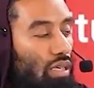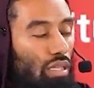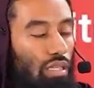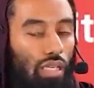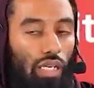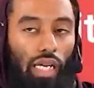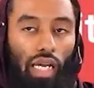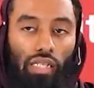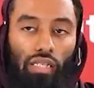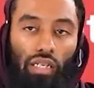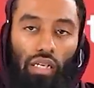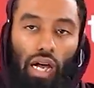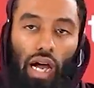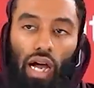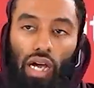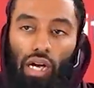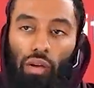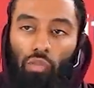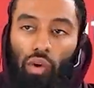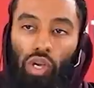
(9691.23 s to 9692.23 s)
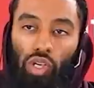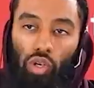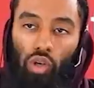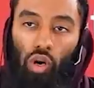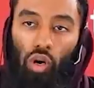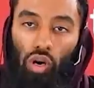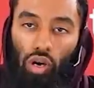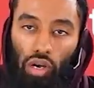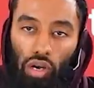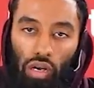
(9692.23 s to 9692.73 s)
to get to the haram when
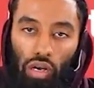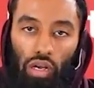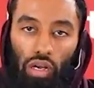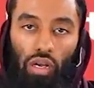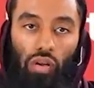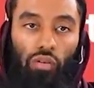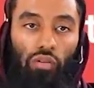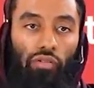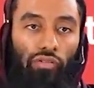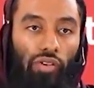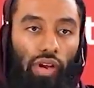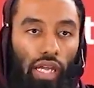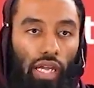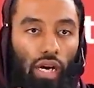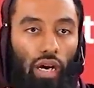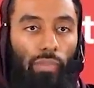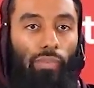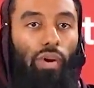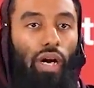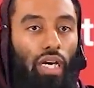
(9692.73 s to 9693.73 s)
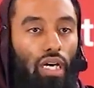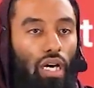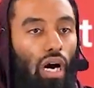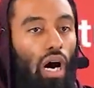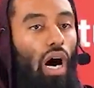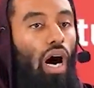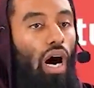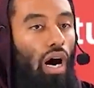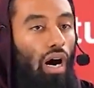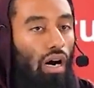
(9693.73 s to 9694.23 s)
you're filling up by
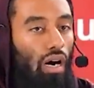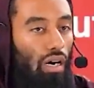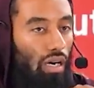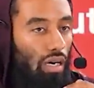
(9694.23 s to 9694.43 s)
car?